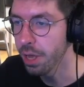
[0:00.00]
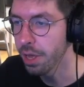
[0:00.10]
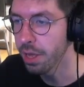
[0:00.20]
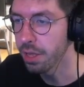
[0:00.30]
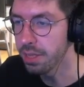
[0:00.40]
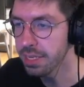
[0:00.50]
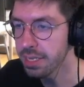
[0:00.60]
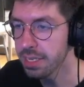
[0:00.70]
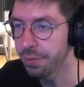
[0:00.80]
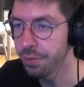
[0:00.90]
This is
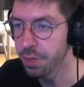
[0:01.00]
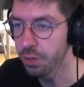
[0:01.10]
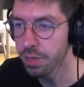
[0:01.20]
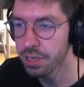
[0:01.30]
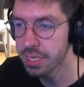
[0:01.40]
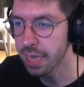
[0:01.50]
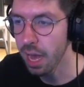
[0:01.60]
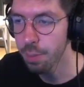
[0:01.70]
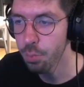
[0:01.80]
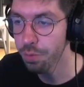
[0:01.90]
everything you can see.
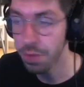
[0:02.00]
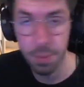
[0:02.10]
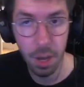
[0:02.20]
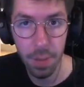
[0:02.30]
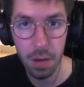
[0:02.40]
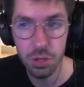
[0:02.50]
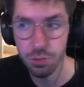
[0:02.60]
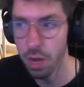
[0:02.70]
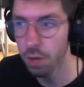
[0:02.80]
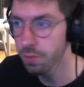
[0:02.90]
I'm moving my mouse
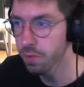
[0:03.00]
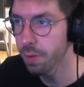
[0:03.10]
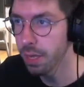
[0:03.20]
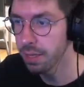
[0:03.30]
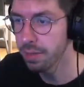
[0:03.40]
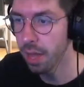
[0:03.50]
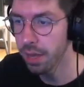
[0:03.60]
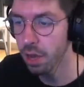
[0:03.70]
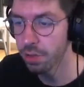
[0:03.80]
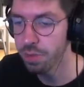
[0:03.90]
around and I
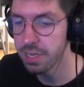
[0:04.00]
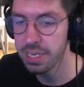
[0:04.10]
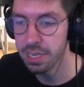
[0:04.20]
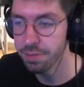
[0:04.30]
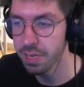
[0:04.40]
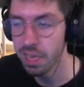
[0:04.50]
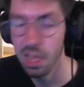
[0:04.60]
can't really see anything.